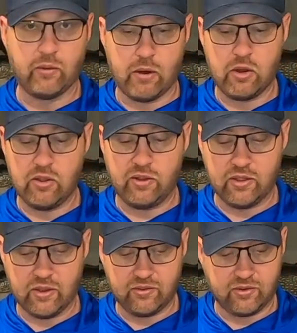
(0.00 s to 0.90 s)
why we're using
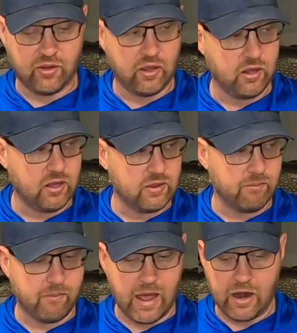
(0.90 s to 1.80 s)
this in the
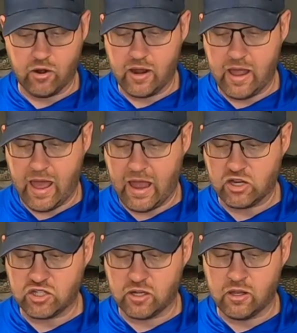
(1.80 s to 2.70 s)
moderate
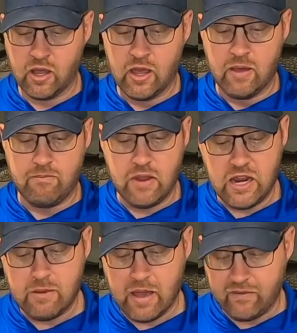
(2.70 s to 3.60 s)
action.
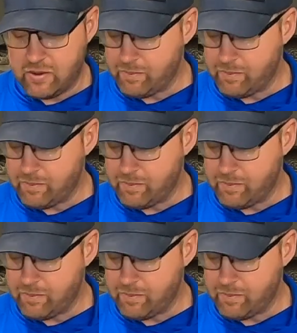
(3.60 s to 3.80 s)
Medium heavy